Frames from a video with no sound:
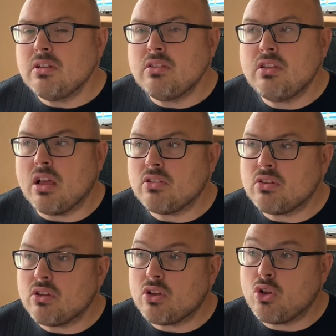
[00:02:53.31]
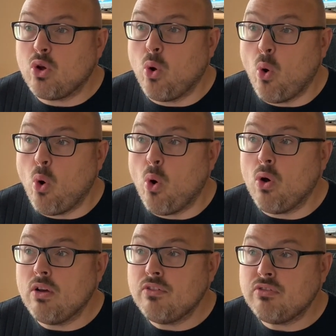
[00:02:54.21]
Does core
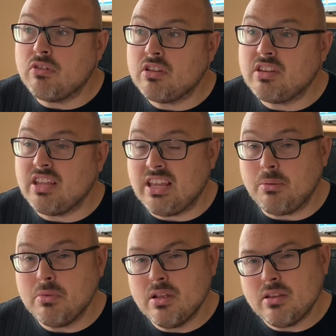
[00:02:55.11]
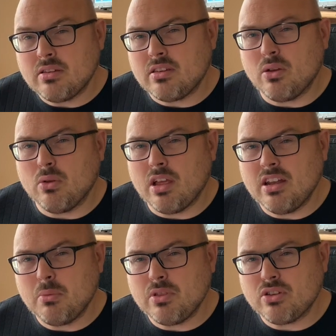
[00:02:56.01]
for a team still line up
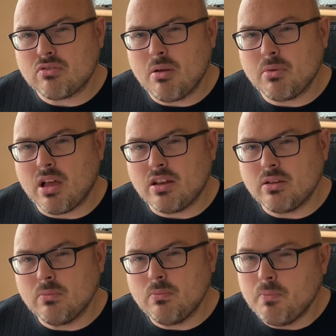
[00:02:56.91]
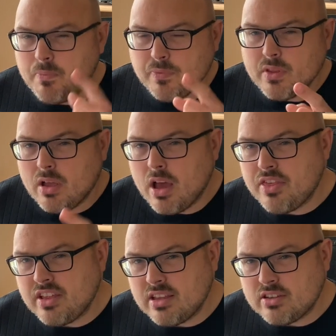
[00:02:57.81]
with the Scrum Guide? I
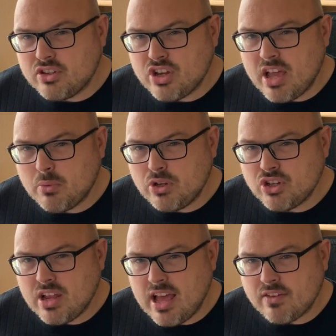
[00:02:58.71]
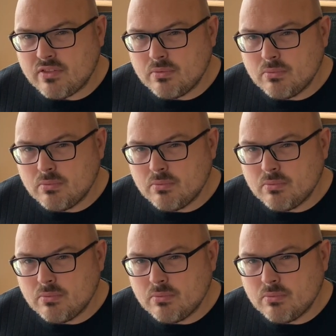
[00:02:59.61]
think that's a chat we should have.